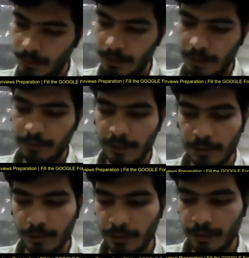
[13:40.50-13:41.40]
there we
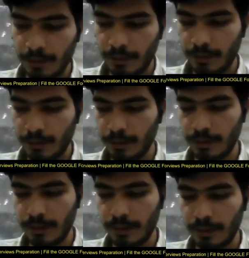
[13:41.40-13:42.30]
use this
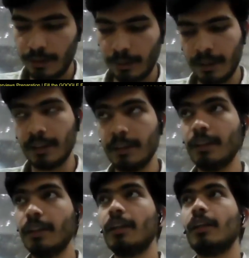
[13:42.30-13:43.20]
stability
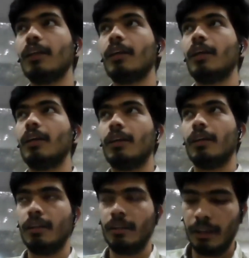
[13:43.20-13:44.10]
thing,
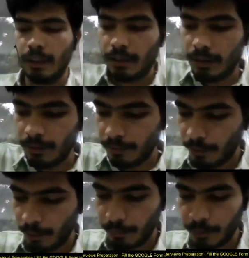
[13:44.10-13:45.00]
uh, like
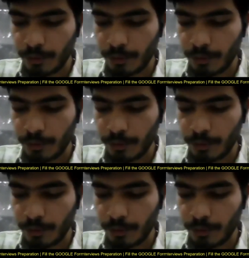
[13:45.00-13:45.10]
from